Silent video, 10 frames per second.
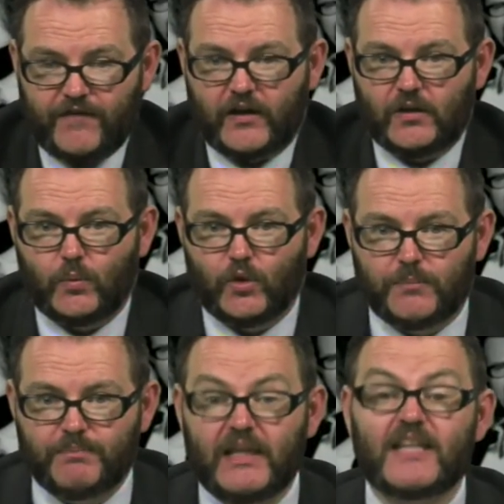Thank you,
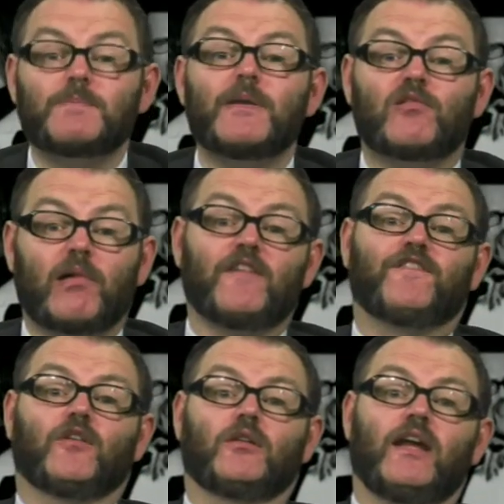Chris. Thank you, Matthew.
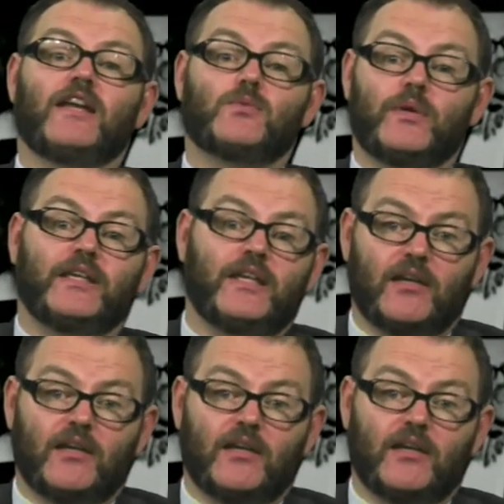Ladies and gentlemen, to my